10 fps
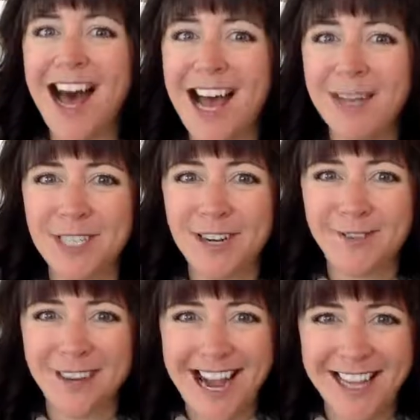I'm
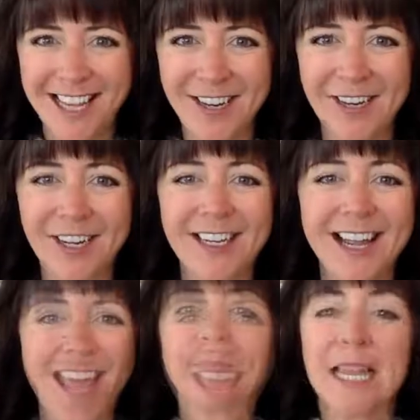Jennifer Alley
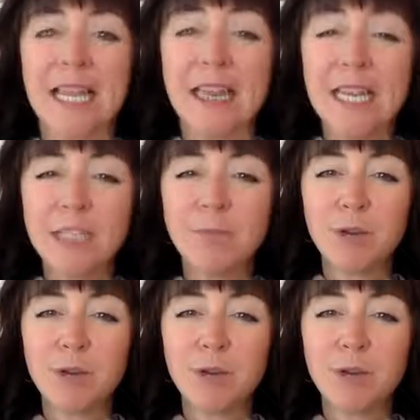Kern. In this